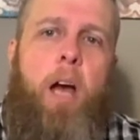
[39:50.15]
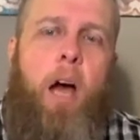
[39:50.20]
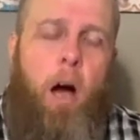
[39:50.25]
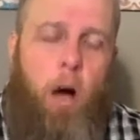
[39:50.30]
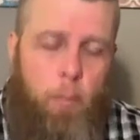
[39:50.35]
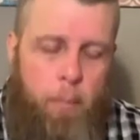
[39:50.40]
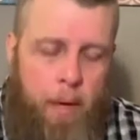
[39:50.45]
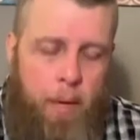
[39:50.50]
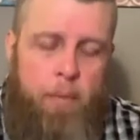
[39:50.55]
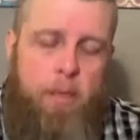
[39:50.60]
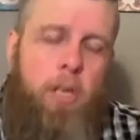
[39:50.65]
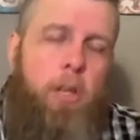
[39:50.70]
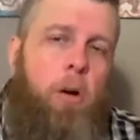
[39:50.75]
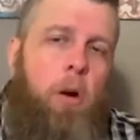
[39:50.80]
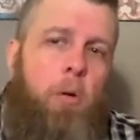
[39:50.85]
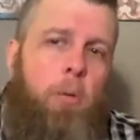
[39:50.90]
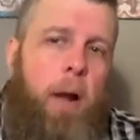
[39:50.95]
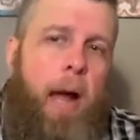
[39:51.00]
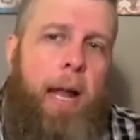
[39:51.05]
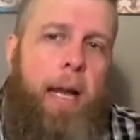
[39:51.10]
Maybe you don't
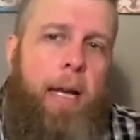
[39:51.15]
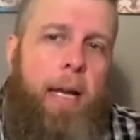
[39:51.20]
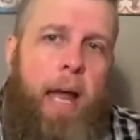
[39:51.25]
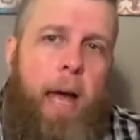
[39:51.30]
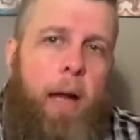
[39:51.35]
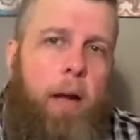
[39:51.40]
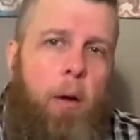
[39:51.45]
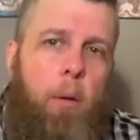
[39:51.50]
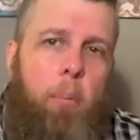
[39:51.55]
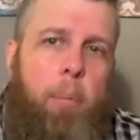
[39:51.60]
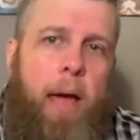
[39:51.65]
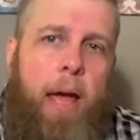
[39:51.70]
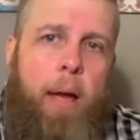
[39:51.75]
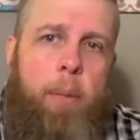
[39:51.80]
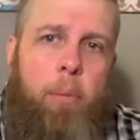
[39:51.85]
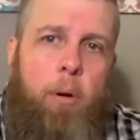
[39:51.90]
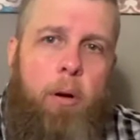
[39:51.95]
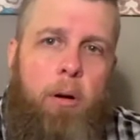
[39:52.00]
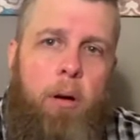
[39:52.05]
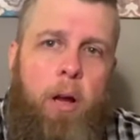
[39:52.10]
write it down on
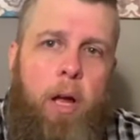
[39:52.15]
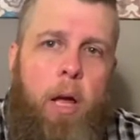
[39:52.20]
paper,